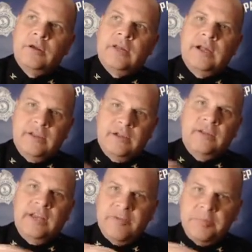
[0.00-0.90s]
The
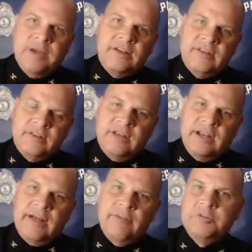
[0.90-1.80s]
FBI sets
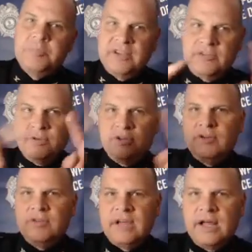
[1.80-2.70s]
that average based on the
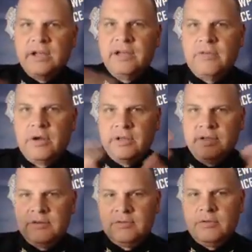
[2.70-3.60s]
totality of all
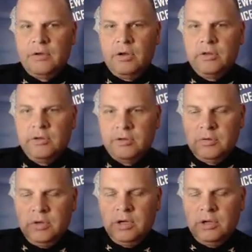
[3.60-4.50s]
the
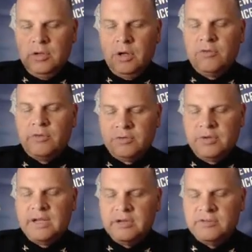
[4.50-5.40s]
law
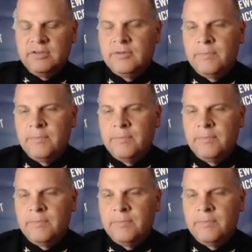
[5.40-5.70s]
enforcement agencies.